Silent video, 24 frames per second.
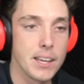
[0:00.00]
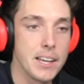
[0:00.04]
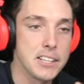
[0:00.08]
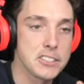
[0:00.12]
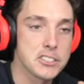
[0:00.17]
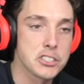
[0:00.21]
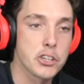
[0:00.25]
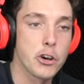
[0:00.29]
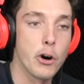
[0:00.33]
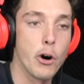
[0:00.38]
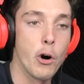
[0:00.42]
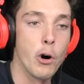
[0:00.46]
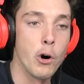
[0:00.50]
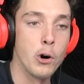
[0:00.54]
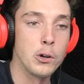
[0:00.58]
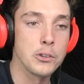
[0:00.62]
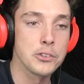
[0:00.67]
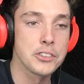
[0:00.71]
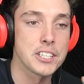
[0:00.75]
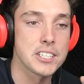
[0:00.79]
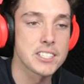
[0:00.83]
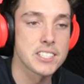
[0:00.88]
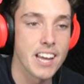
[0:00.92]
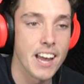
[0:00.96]
It's
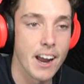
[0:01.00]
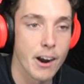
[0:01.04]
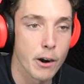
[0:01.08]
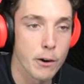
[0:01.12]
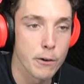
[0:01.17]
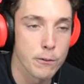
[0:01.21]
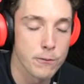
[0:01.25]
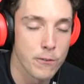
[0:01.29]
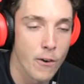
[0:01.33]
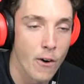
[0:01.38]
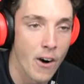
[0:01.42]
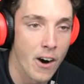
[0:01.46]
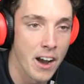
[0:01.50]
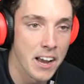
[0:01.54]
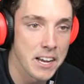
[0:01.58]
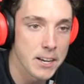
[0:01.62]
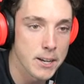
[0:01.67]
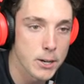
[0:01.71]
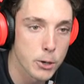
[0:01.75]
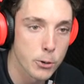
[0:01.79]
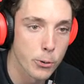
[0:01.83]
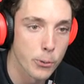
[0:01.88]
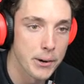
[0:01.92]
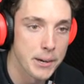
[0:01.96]
called the
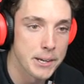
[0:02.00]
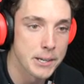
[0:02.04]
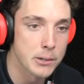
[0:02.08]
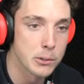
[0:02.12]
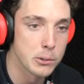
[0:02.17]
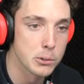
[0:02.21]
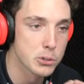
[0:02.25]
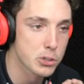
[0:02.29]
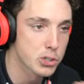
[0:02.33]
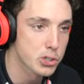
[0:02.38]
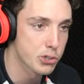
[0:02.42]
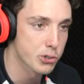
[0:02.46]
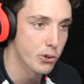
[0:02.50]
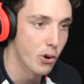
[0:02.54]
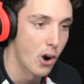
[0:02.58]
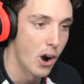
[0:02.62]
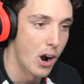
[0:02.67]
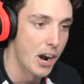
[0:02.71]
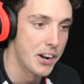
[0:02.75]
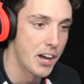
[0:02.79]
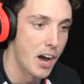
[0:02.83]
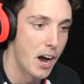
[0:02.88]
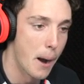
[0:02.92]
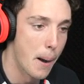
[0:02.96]
Terrifying Kringle
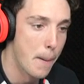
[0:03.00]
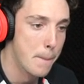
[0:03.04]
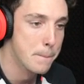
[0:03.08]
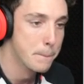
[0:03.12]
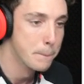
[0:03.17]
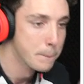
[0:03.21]
Strider.